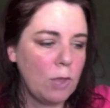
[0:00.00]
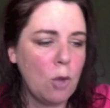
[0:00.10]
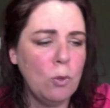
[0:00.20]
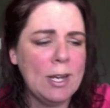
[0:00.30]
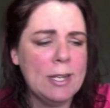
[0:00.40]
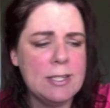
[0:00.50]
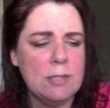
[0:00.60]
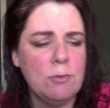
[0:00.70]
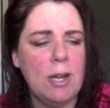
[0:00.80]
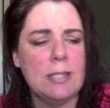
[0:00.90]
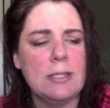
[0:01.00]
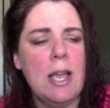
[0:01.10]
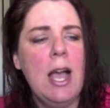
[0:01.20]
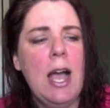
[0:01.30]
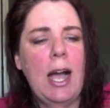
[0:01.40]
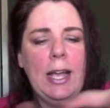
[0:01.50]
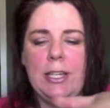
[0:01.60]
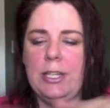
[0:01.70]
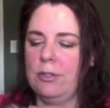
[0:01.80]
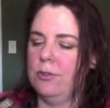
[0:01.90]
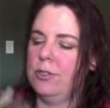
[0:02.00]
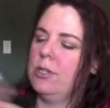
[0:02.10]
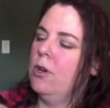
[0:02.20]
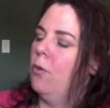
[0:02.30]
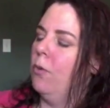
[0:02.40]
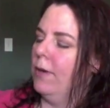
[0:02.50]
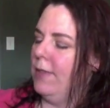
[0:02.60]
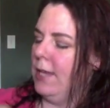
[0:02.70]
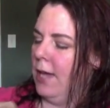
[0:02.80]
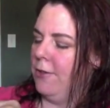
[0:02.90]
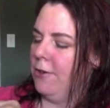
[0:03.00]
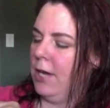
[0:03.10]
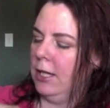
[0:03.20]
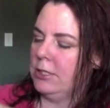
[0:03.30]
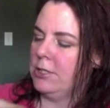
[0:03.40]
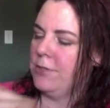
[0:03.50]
What I did was I used one of the other colors